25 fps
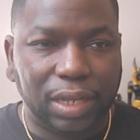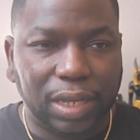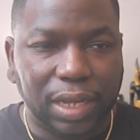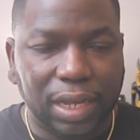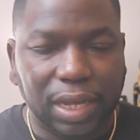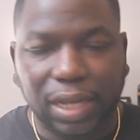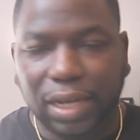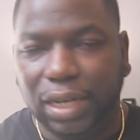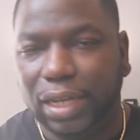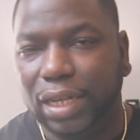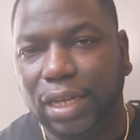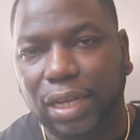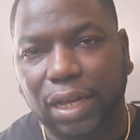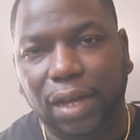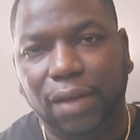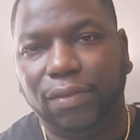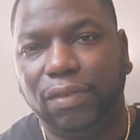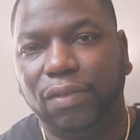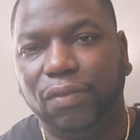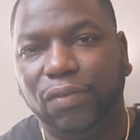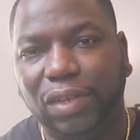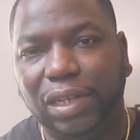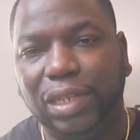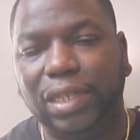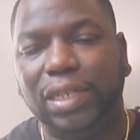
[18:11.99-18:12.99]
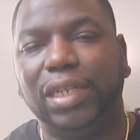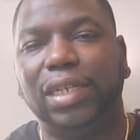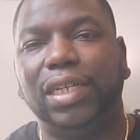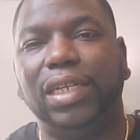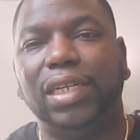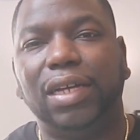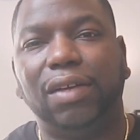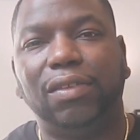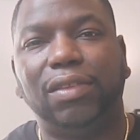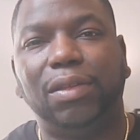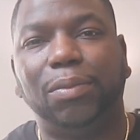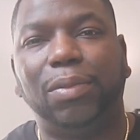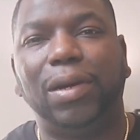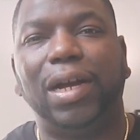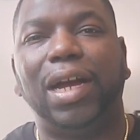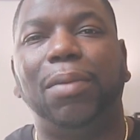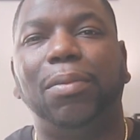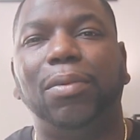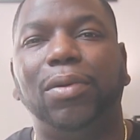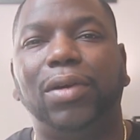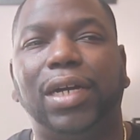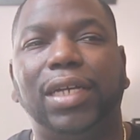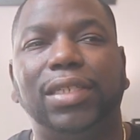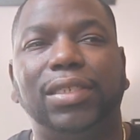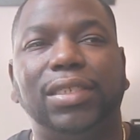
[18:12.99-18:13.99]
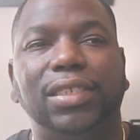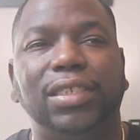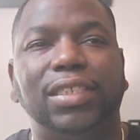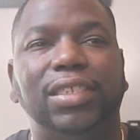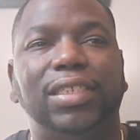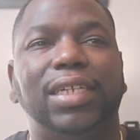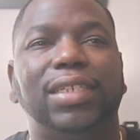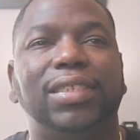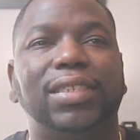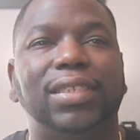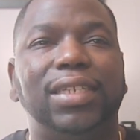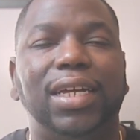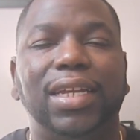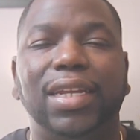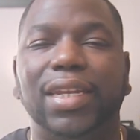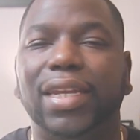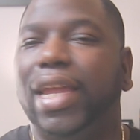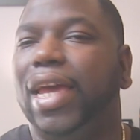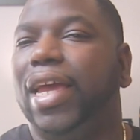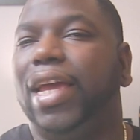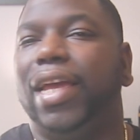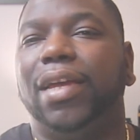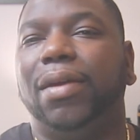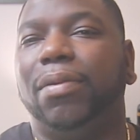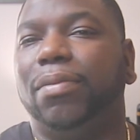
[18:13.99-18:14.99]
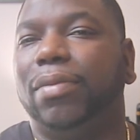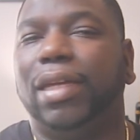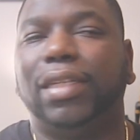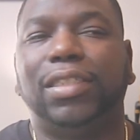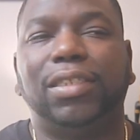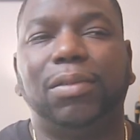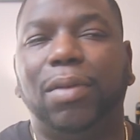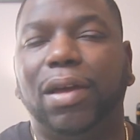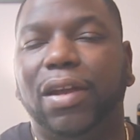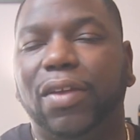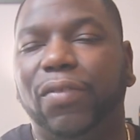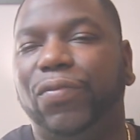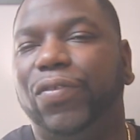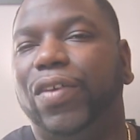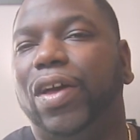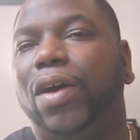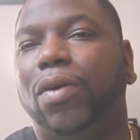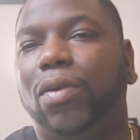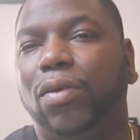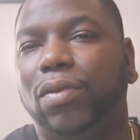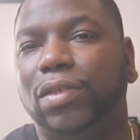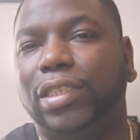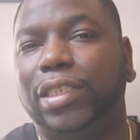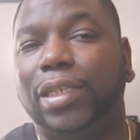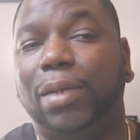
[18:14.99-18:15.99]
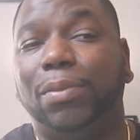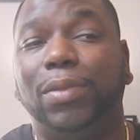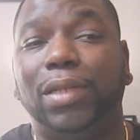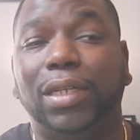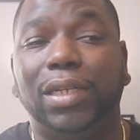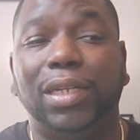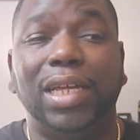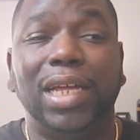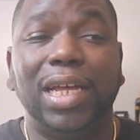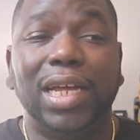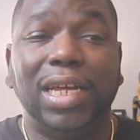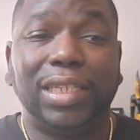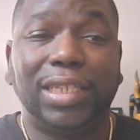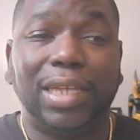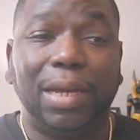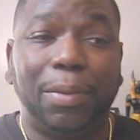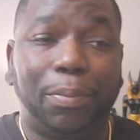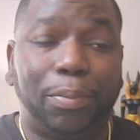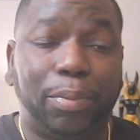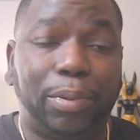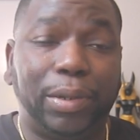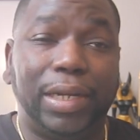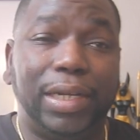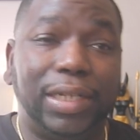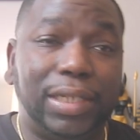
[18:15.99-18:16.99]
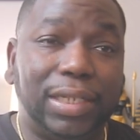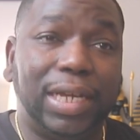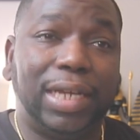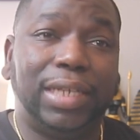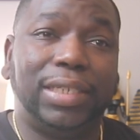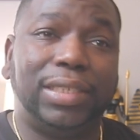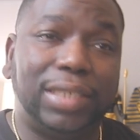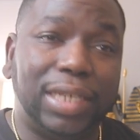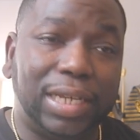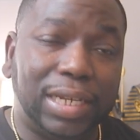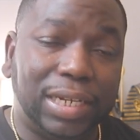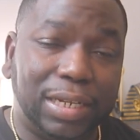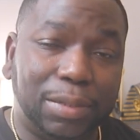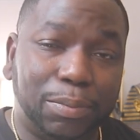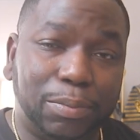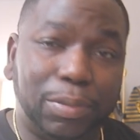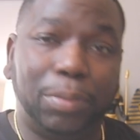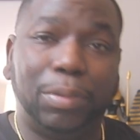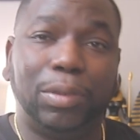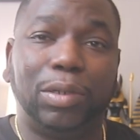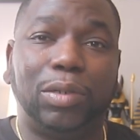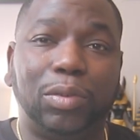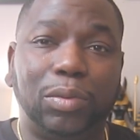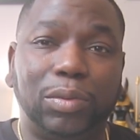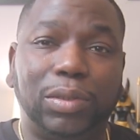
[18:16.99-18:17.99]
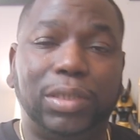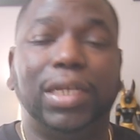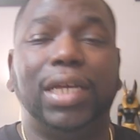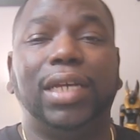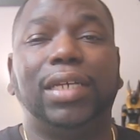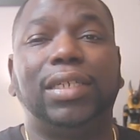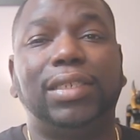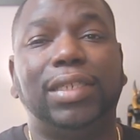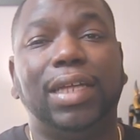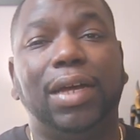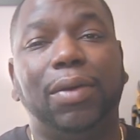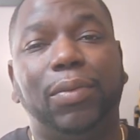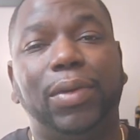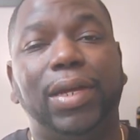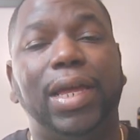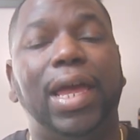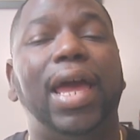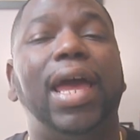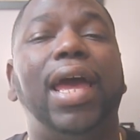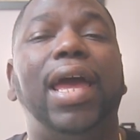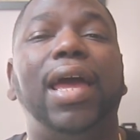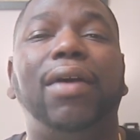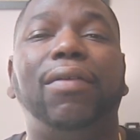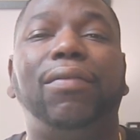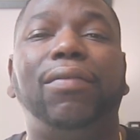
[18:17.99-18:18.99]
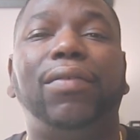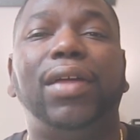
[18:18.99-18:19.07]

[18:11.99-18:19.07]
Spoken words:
any of the validity of the Bible, because it's just a name that somebody found on something that predates any biblical text that we have.